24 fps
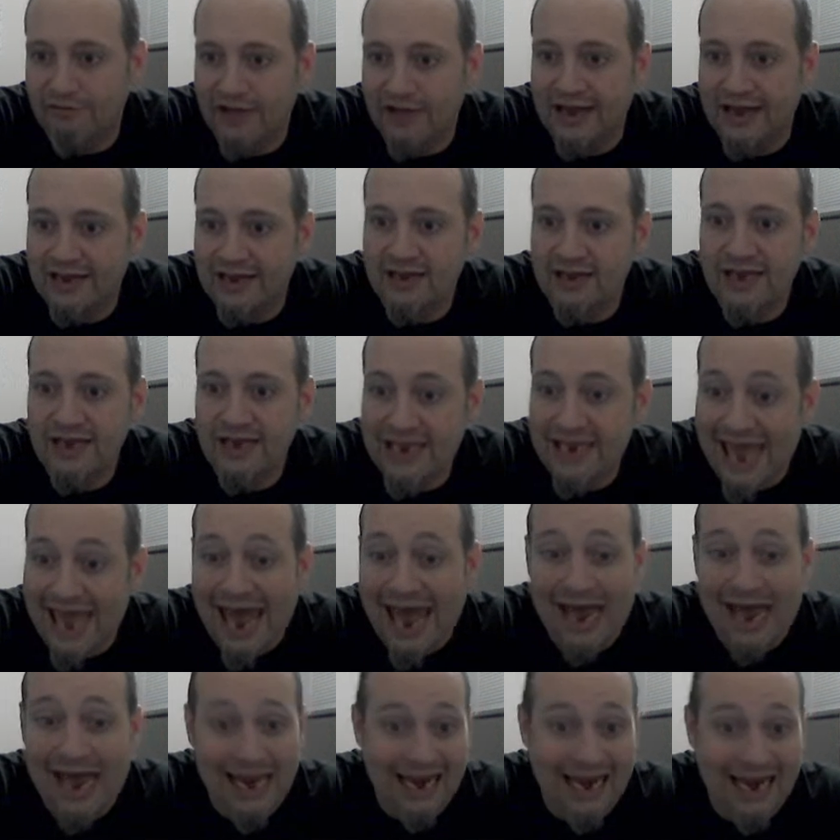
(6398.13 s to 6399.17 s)
Like,
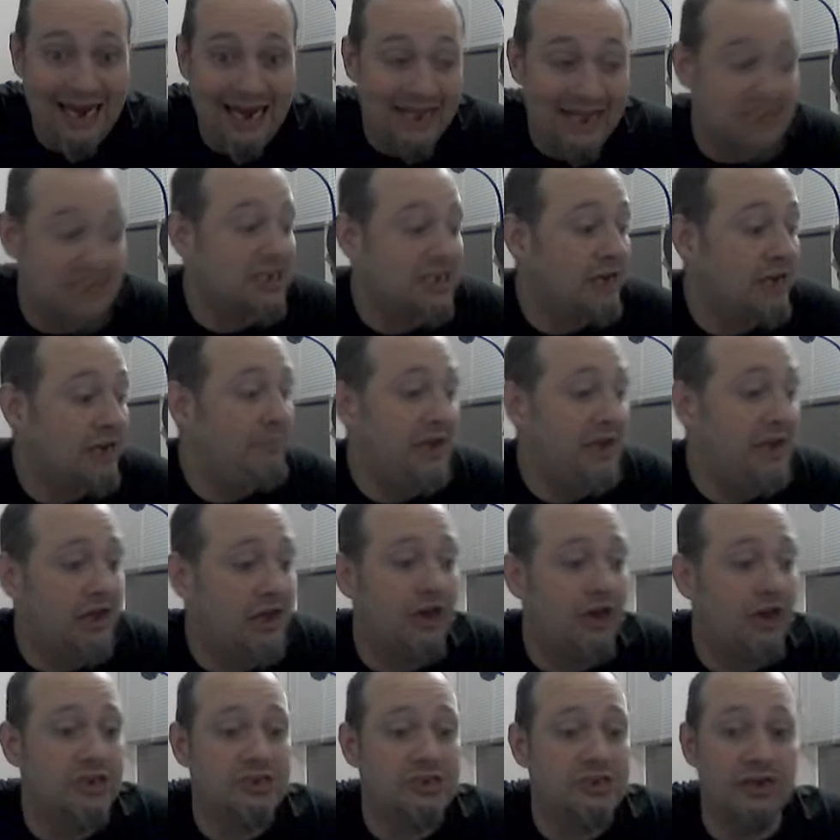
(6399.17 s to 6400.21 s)
yeah, it is going to be
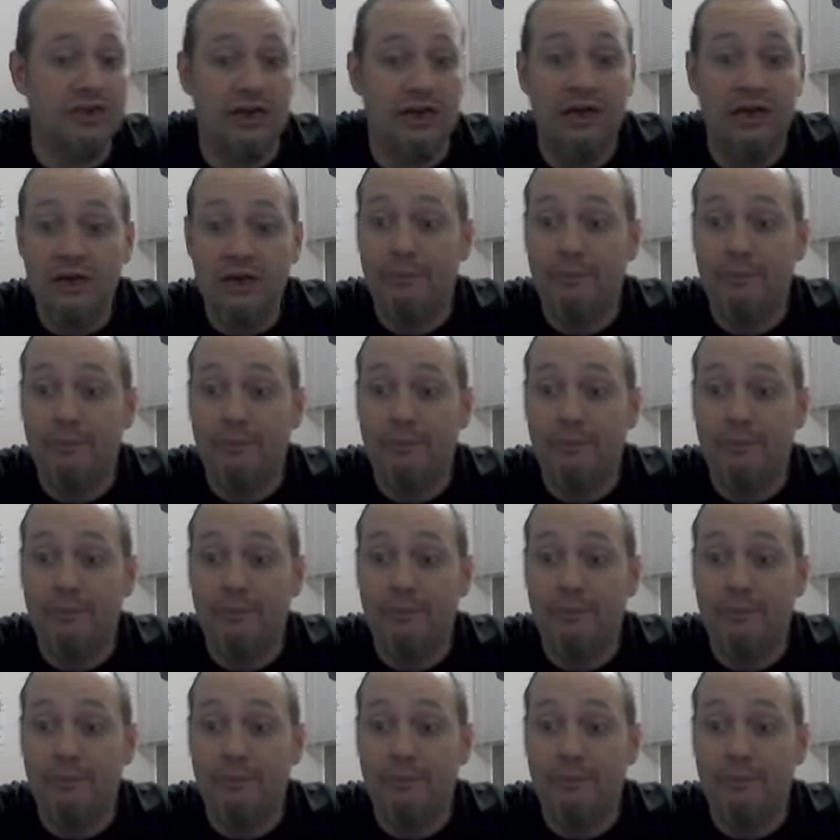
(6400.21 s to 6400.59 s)
good to